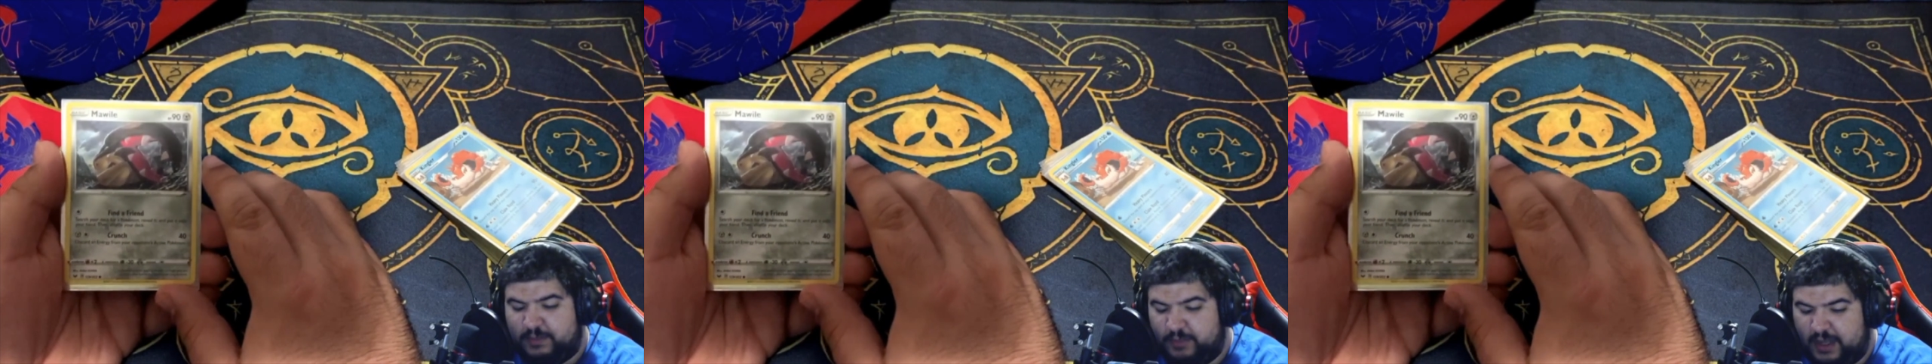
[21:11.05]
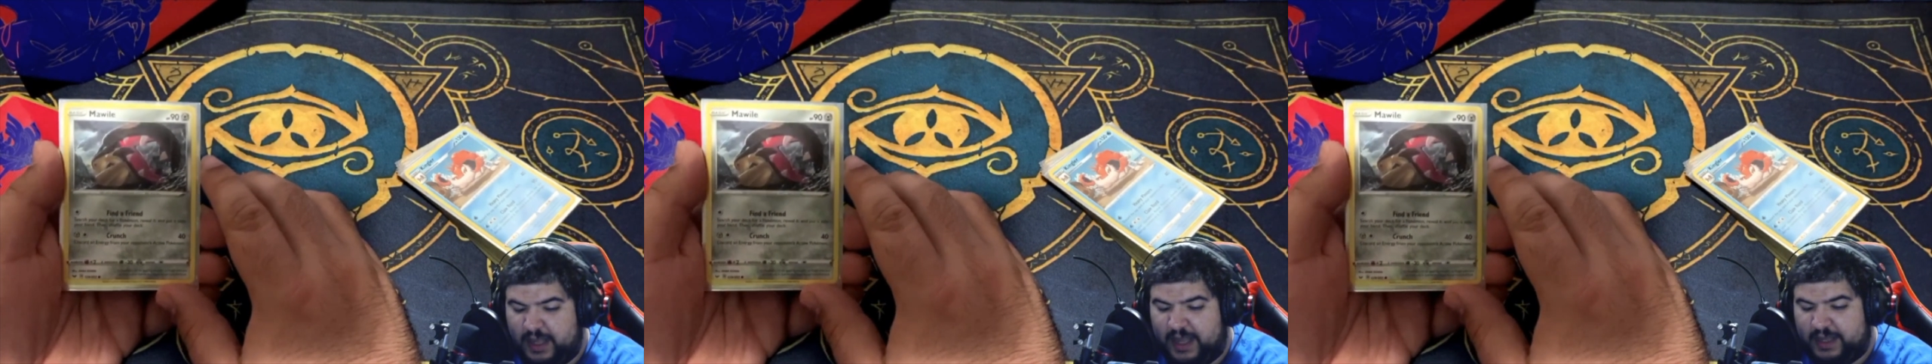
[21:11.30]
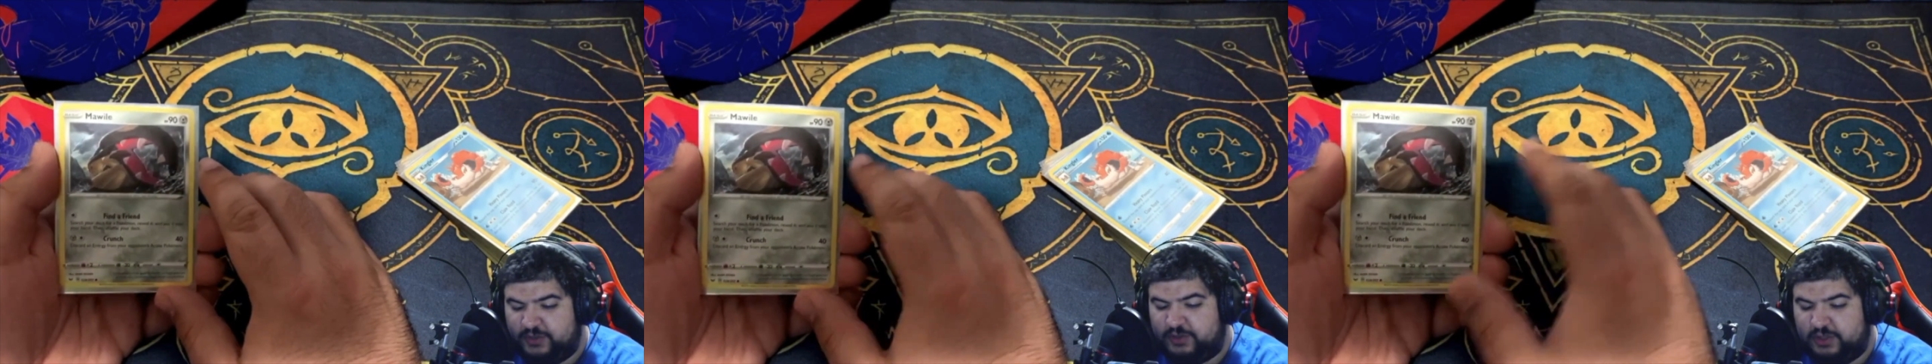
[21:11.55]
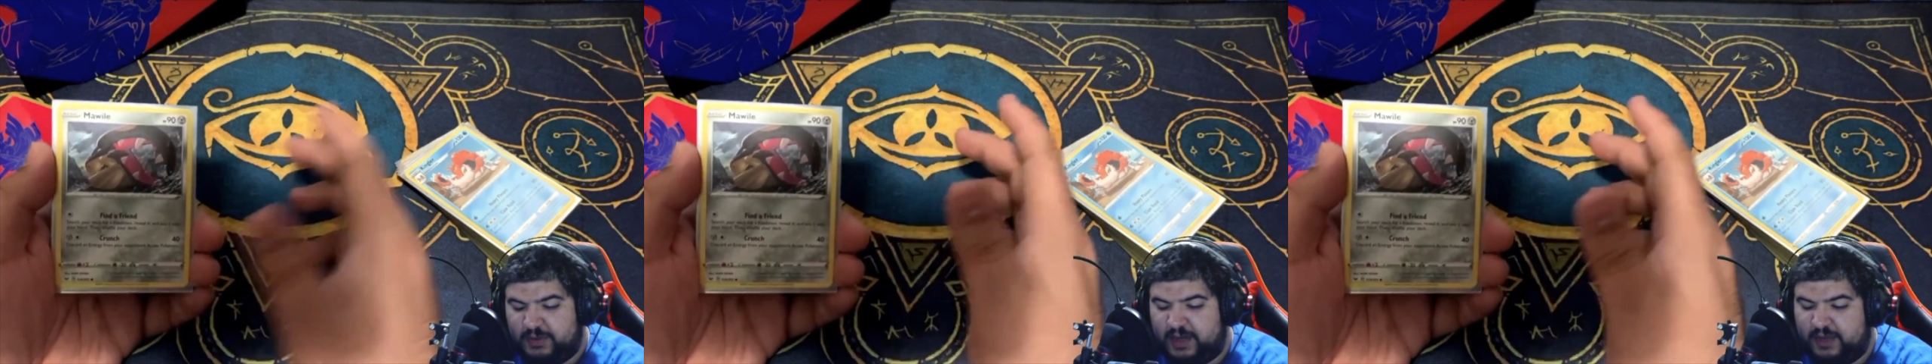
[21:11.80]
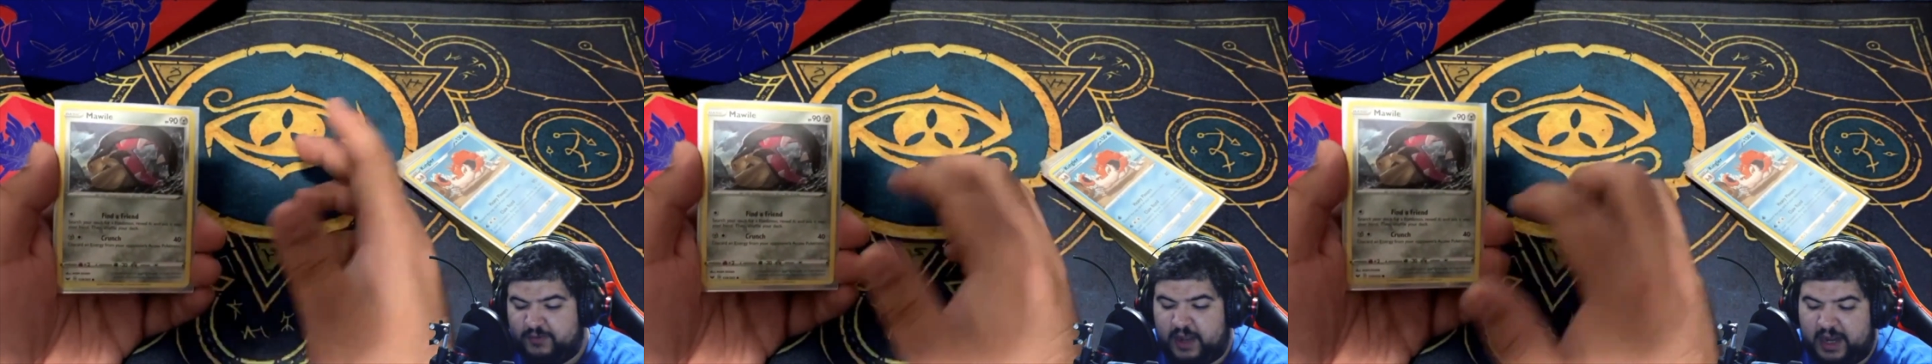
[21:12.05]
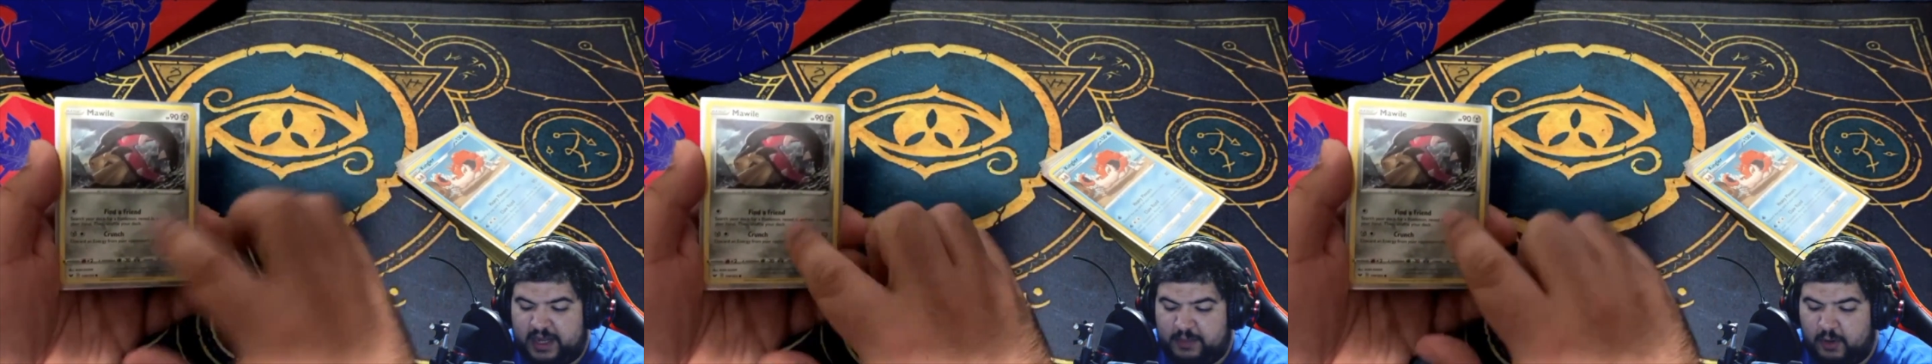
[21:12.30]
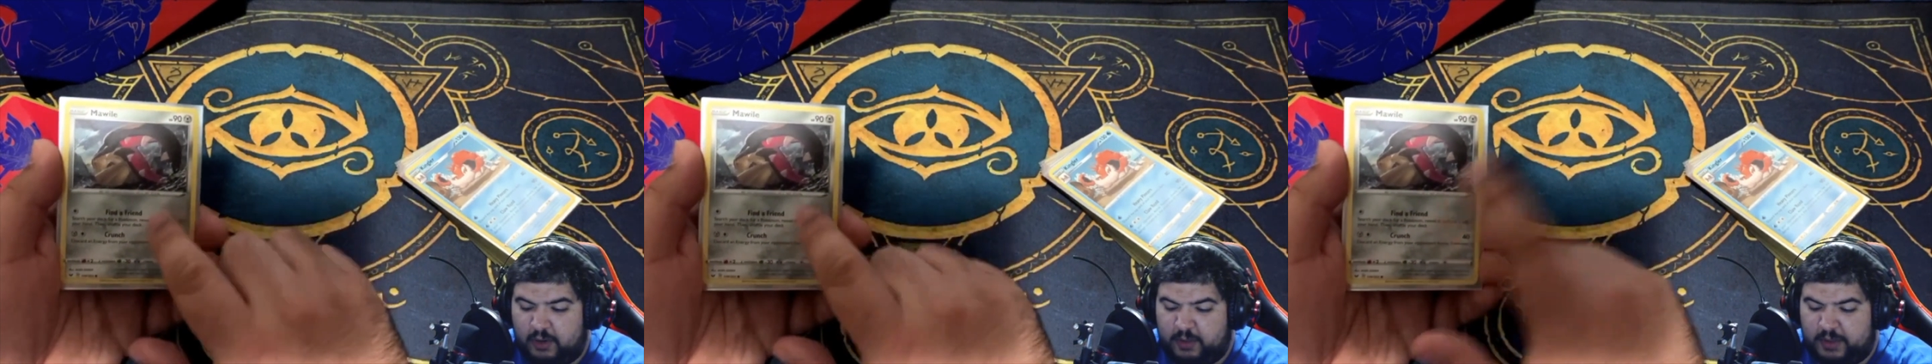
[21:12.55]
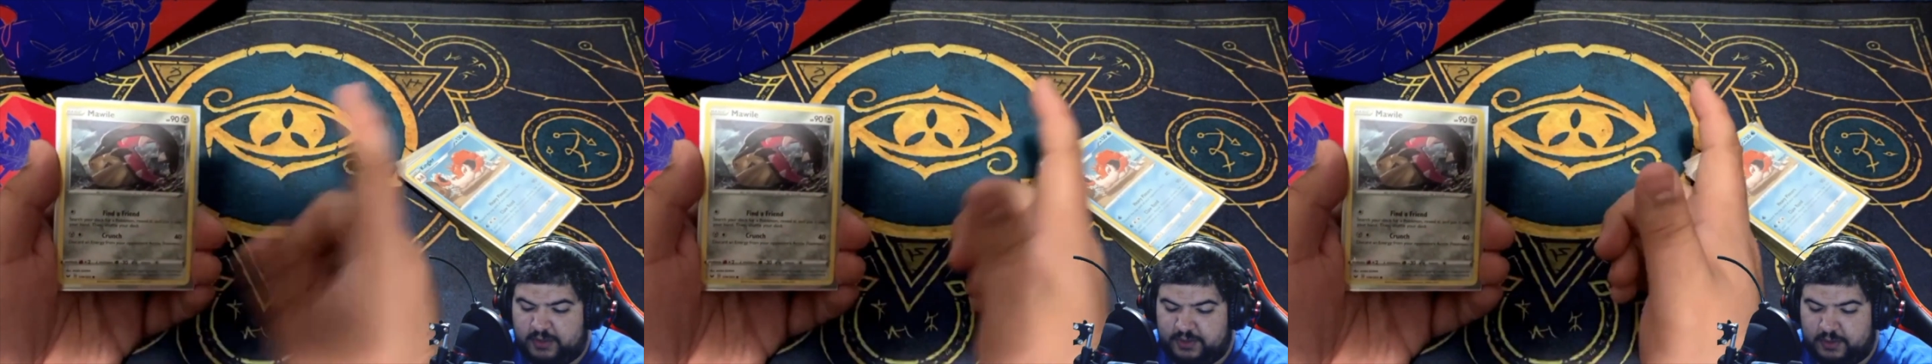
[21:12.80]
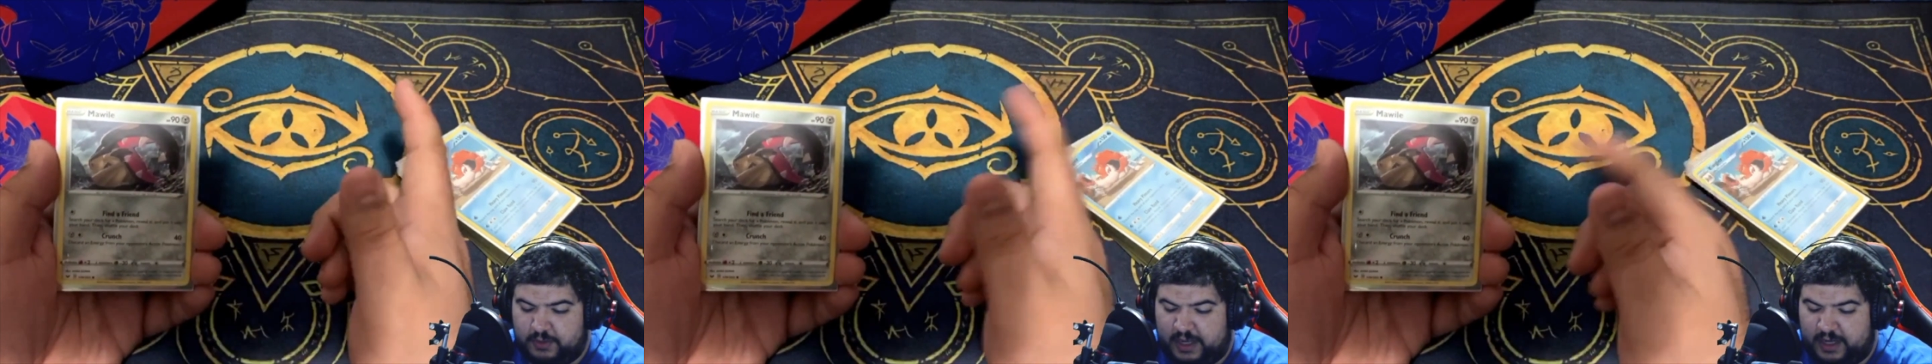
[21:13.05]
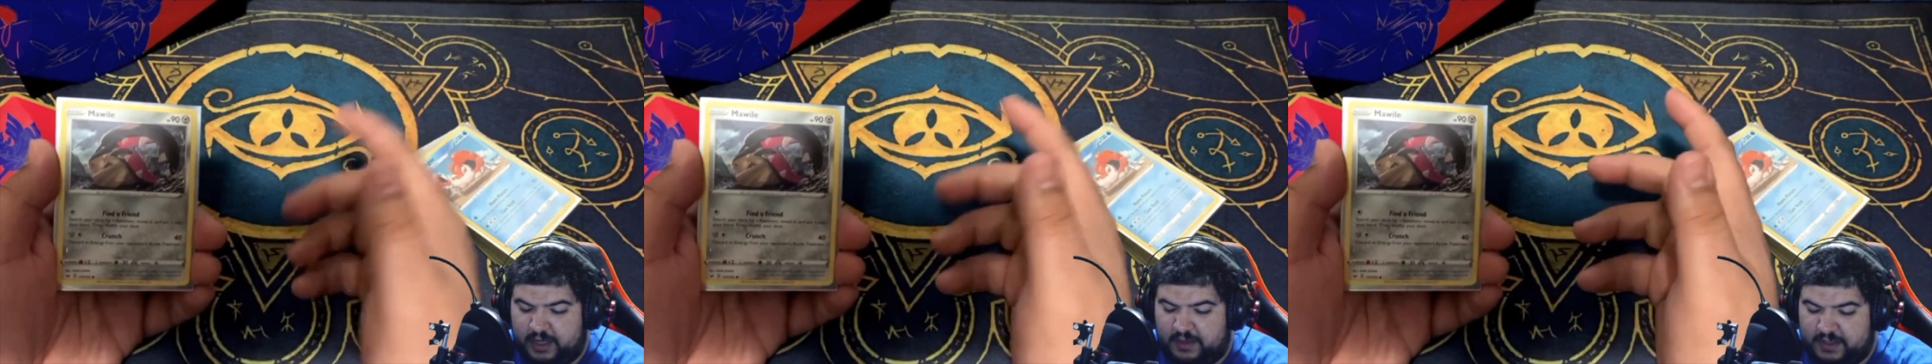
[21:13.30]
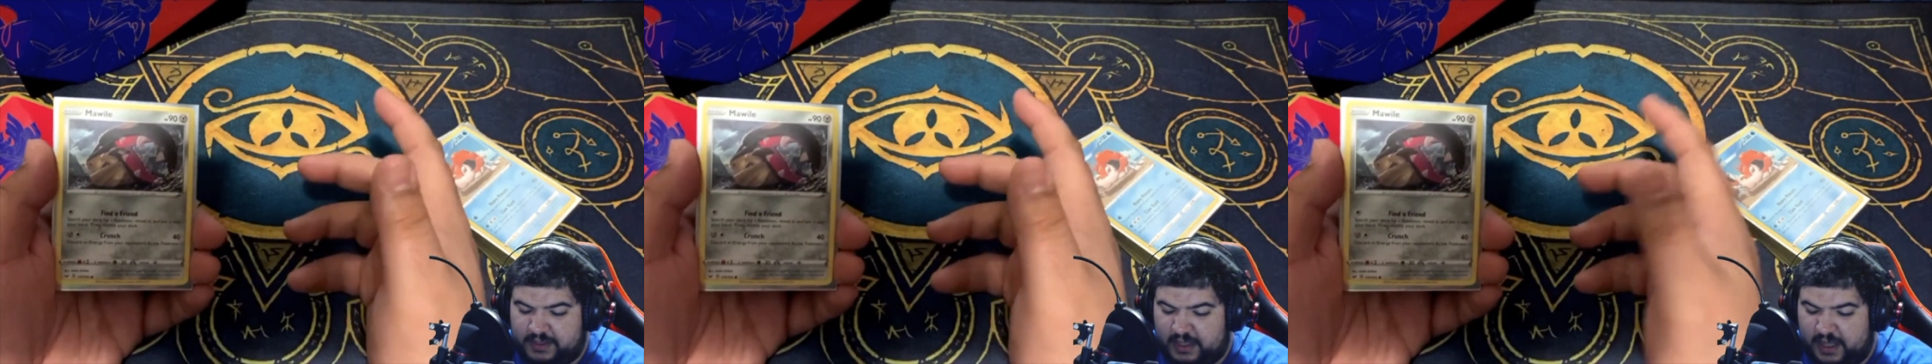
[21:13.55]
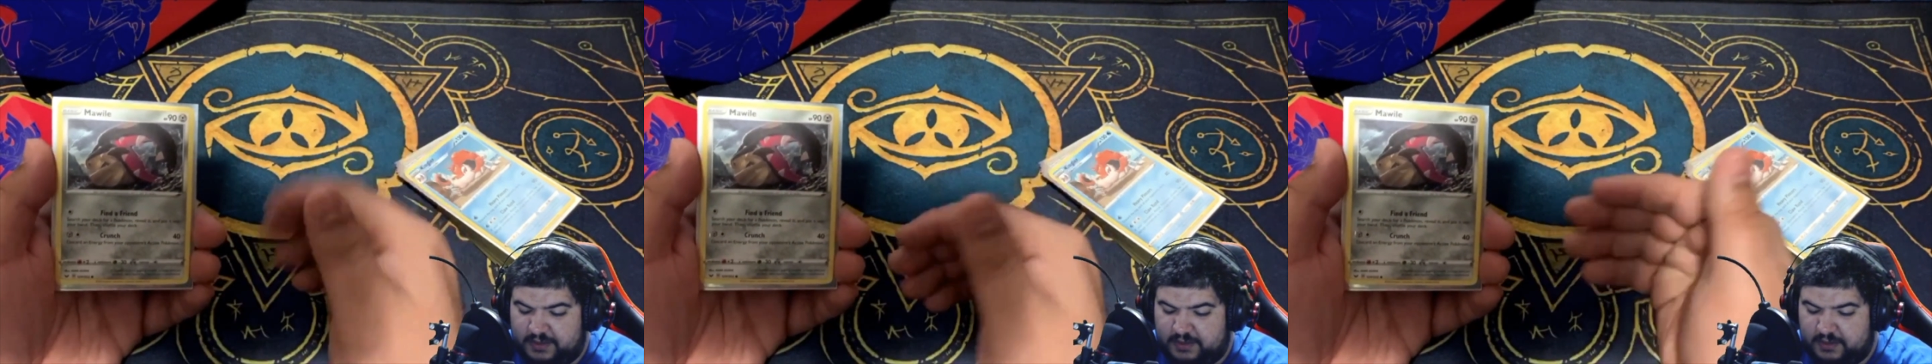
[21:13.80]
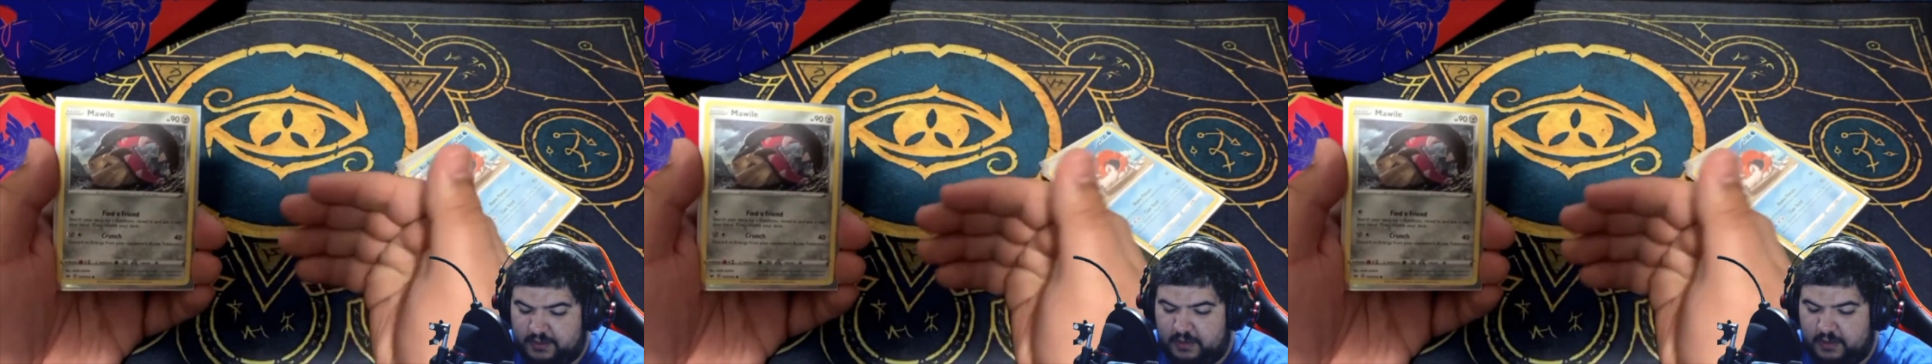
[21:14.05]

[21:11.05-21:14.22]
but I can search my deck for any Pokemon, so any of these guys,